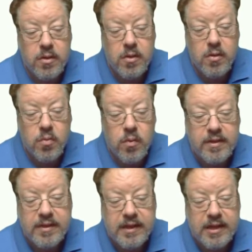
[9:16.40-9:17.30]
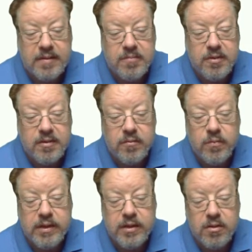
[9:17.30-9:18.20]
What synonyms could
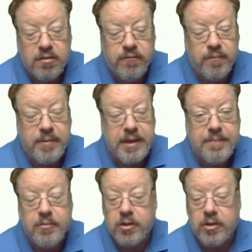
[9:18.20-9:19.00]
we use for people?